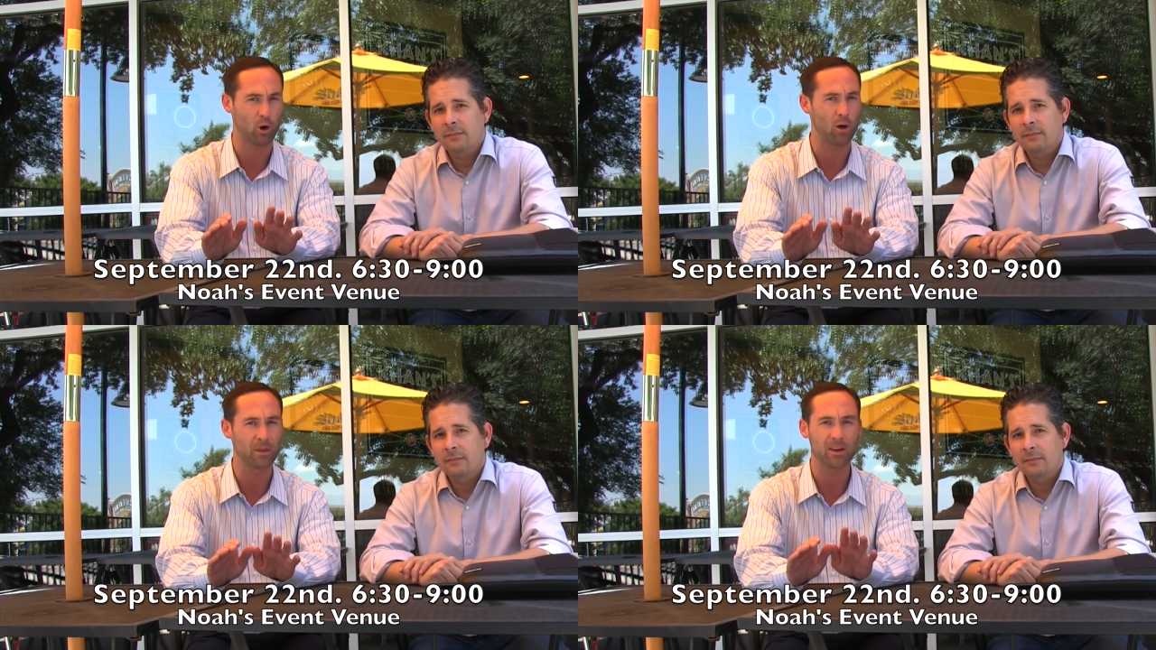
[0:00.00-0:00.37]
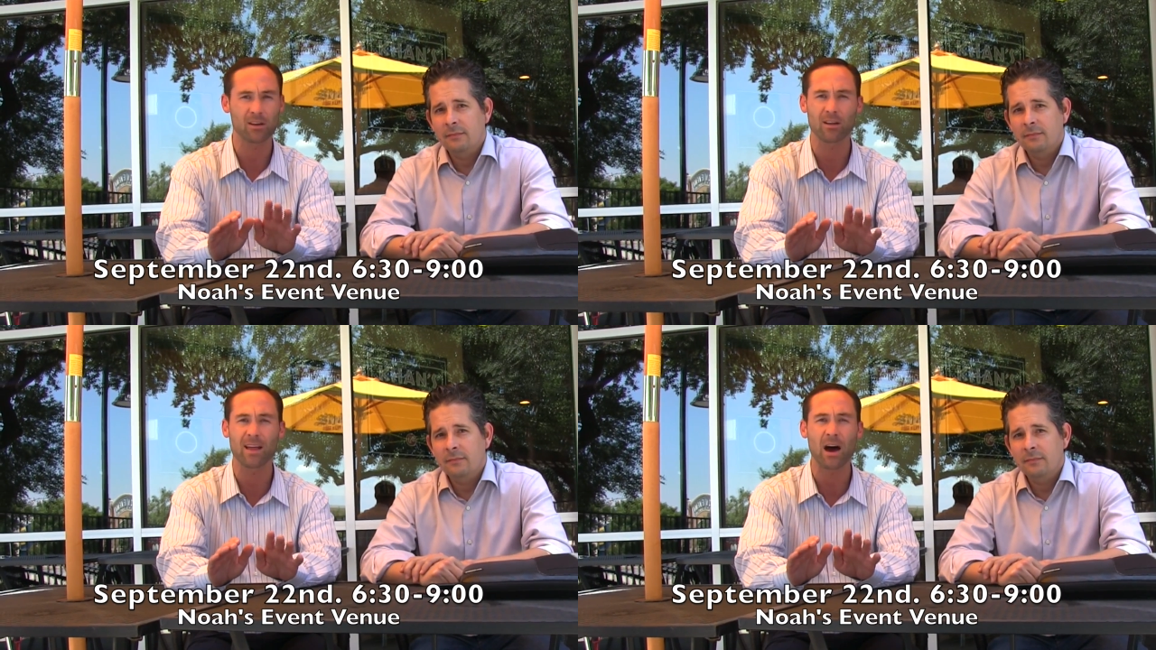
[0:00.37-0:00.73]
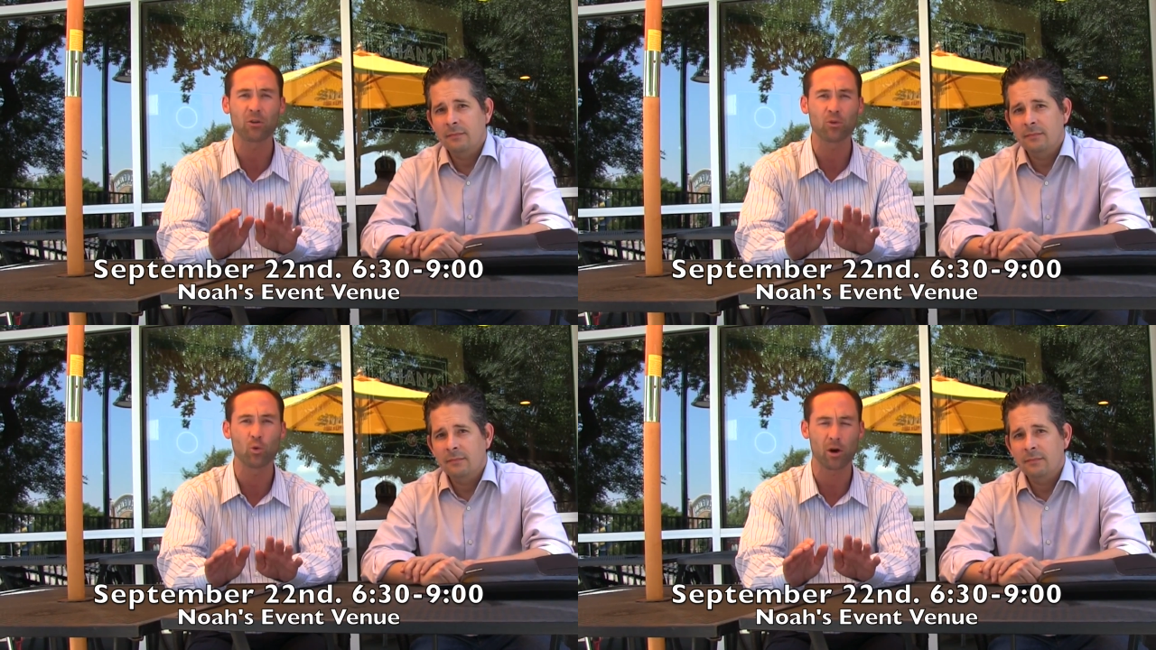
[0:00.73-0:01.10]
Speaker 1: We're only going to
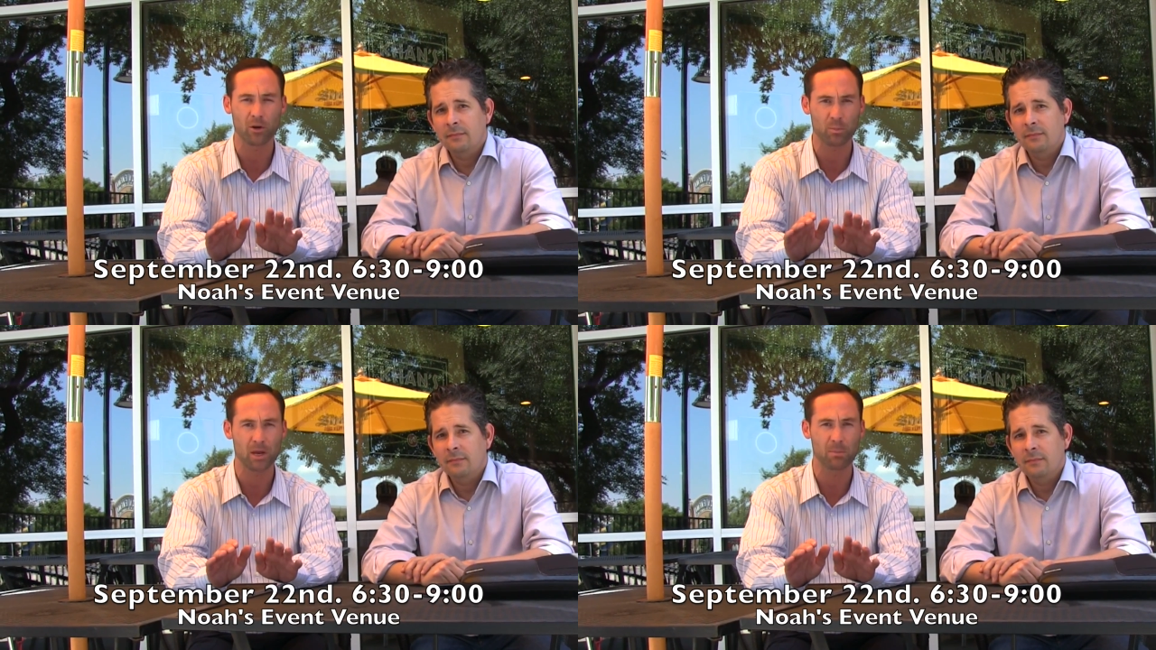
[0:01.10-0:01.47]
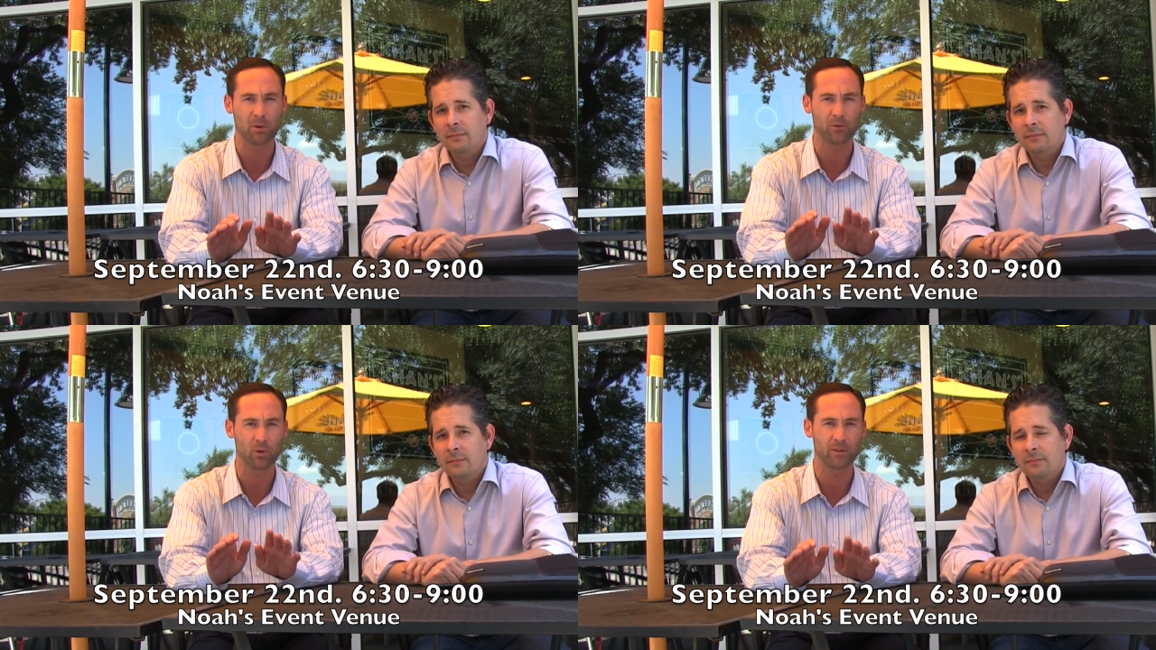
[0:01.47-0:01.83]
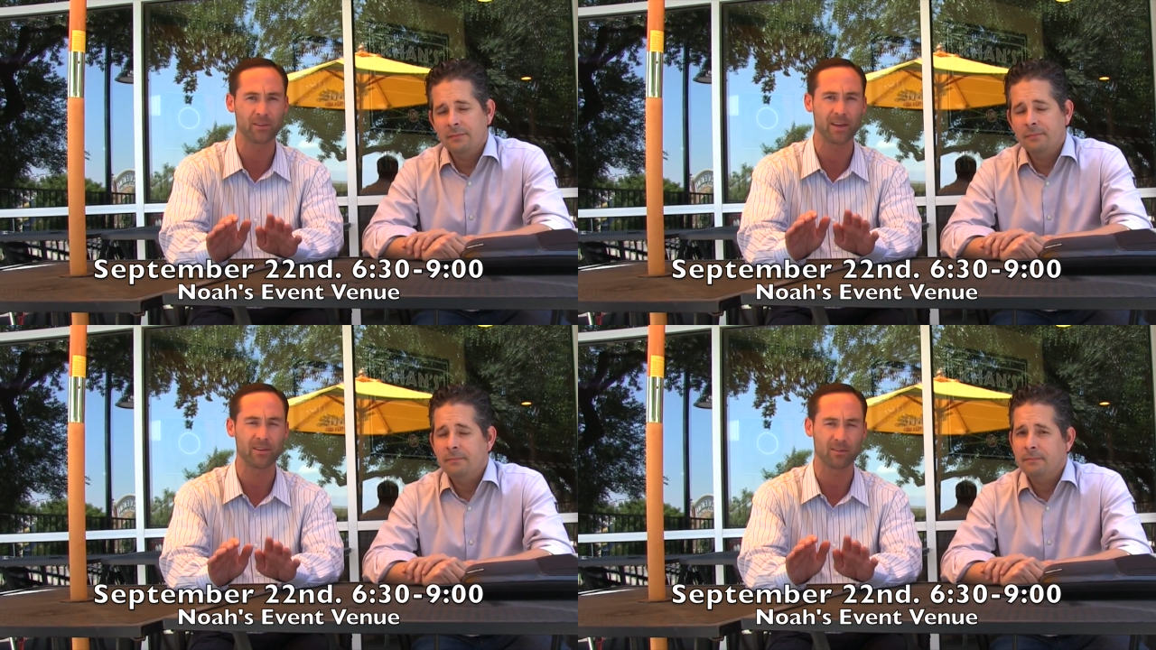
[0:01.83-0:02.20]
allow 200 people to
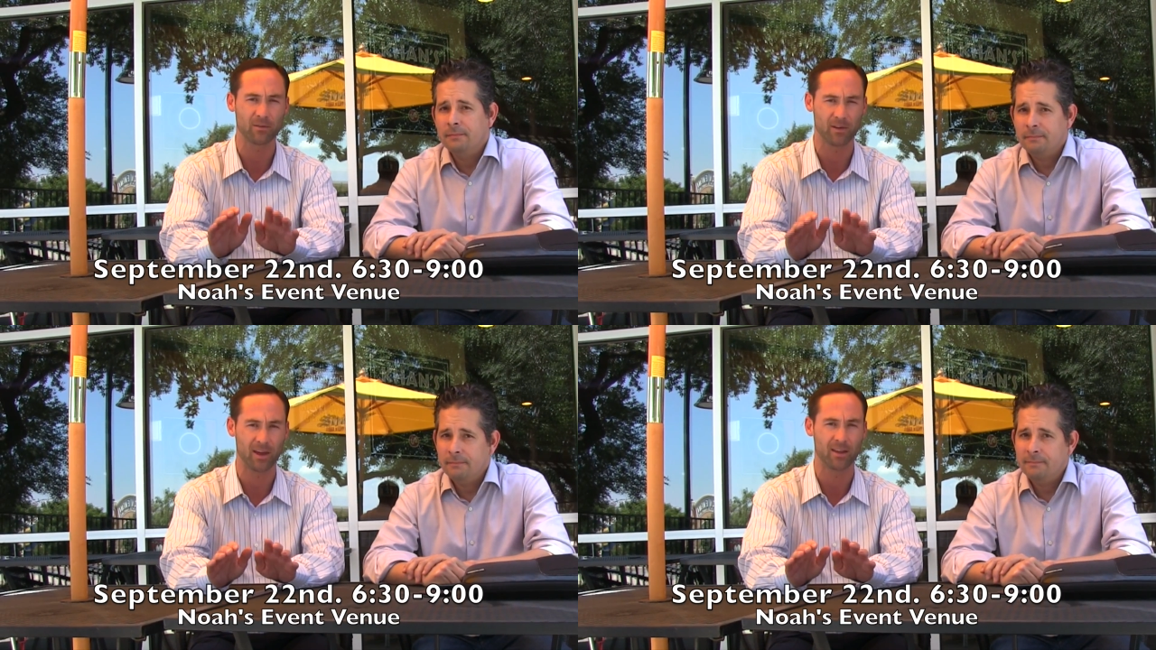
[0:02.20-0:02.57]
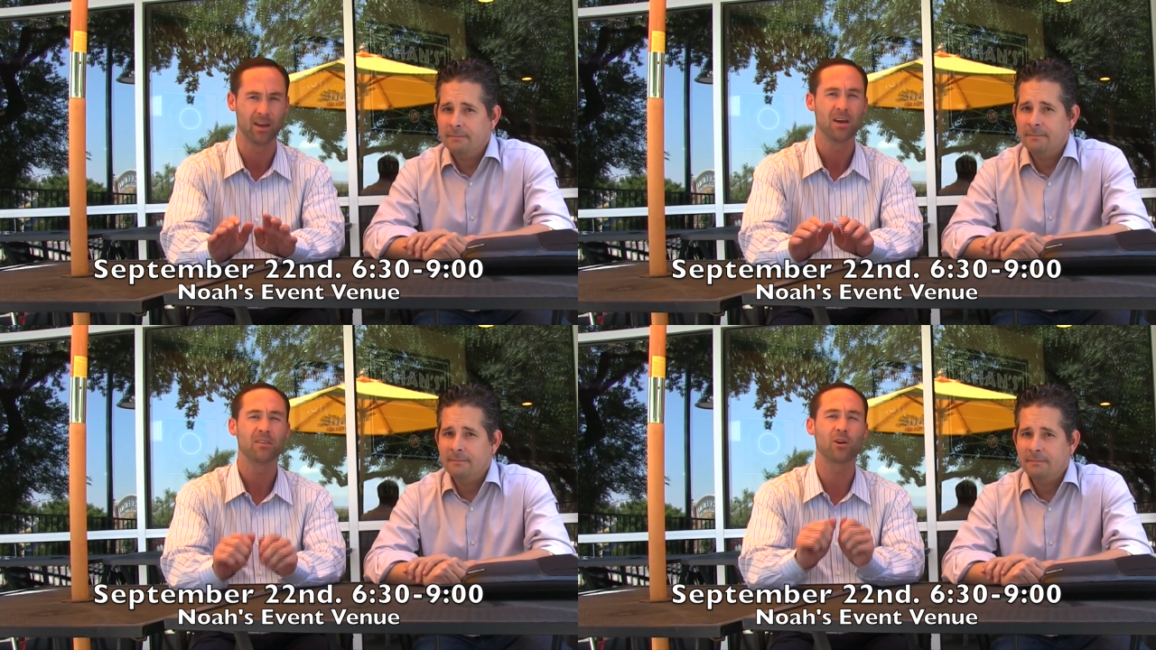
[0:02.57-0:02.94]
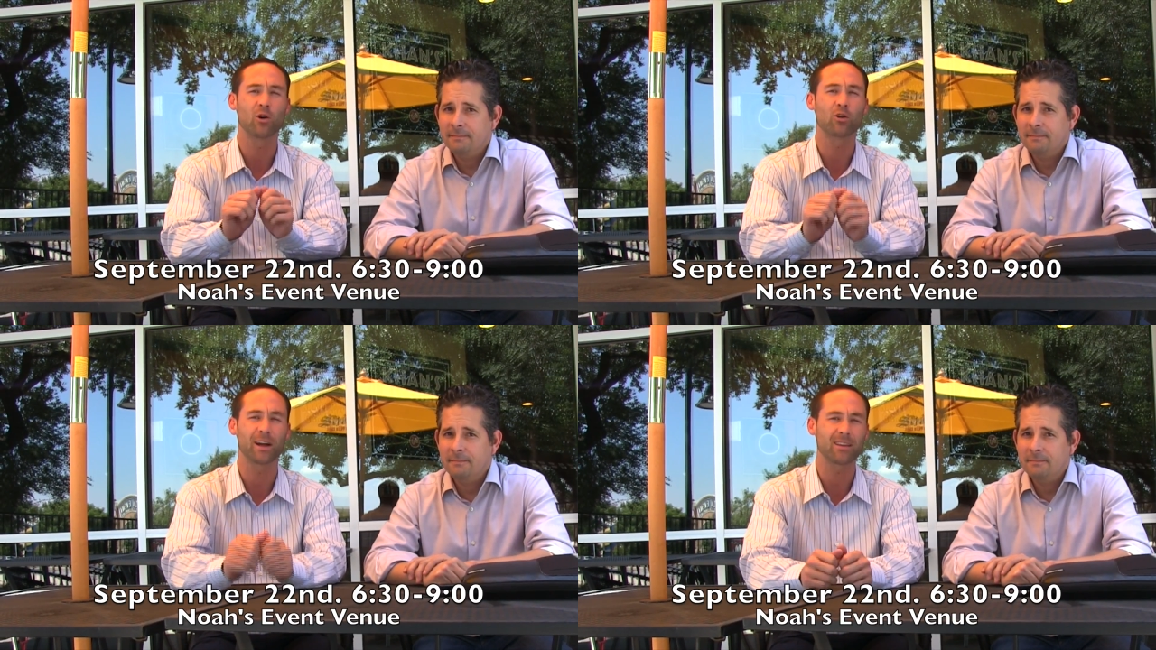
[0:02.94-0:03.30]
attend this event.
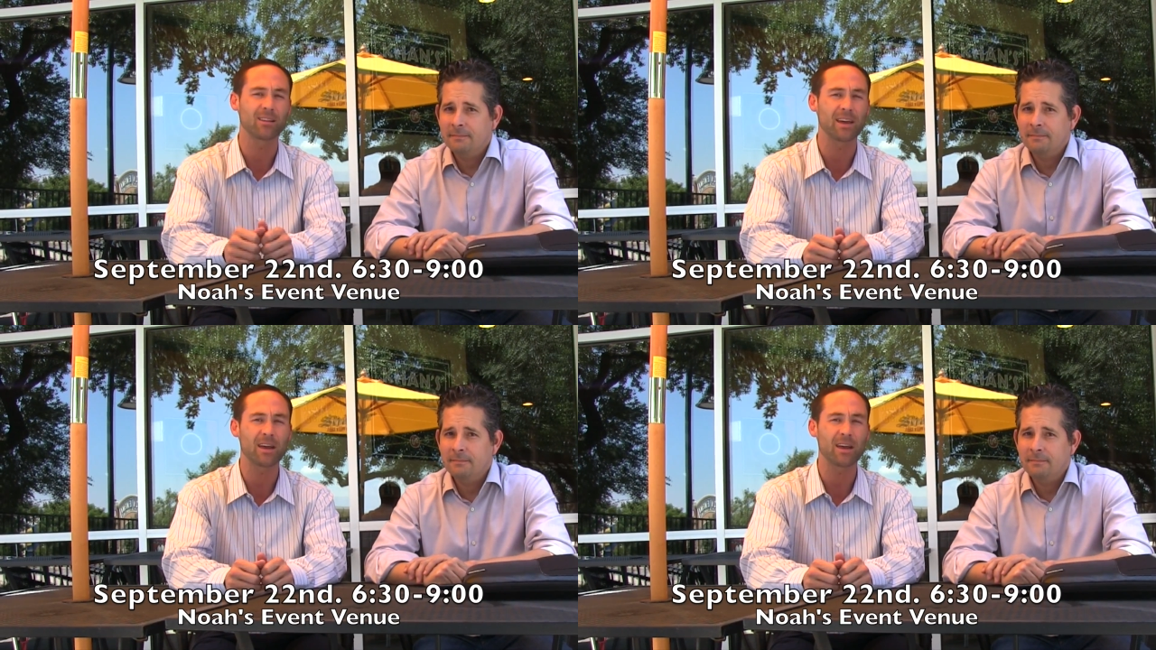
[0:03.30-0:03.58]
So click the